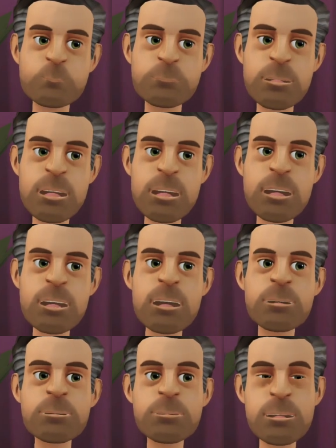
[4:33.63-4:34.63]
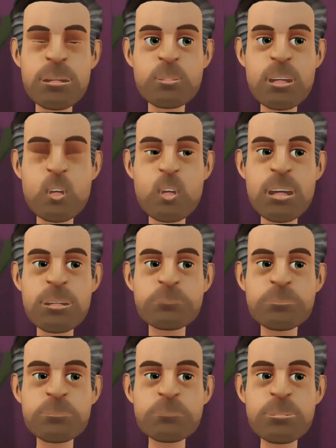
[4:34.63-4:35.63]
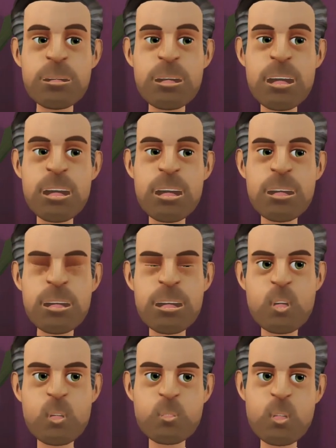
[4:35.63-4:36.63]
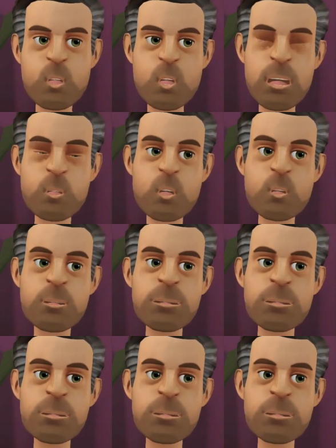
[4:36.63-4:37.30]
That's what that's what this nation, America, was built on.